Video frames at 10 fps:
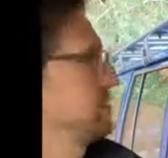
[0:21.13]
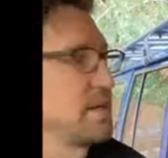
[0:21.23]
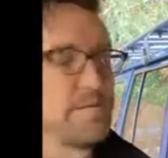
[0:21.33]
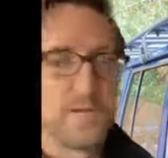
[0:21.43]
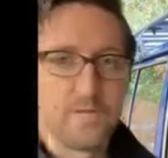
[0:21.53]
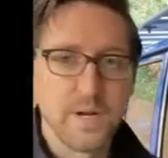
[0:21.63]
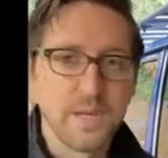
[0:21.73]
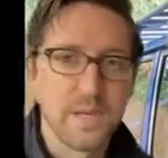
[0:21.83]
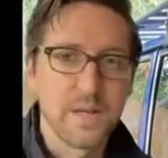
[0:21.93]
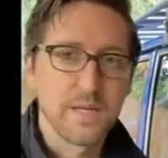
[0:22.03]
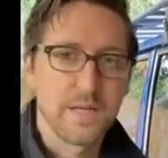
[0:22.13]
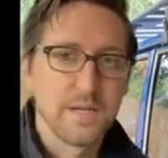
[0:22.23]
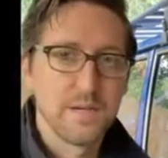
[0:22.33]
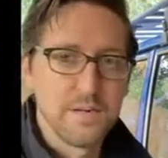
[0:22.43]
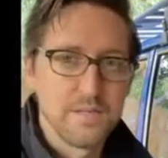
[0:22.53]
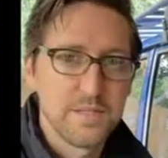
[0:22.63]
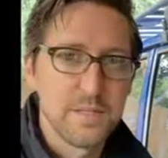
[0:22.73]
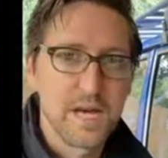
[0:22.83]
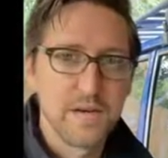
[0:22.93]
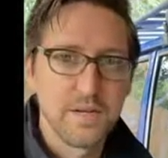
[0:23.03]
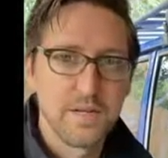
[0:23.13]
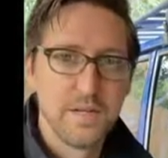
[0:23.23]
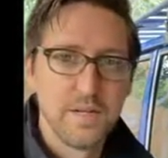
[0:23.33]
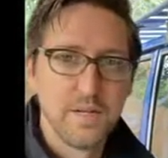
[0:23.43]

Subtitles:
It's definitely raining a lot here in Seattle.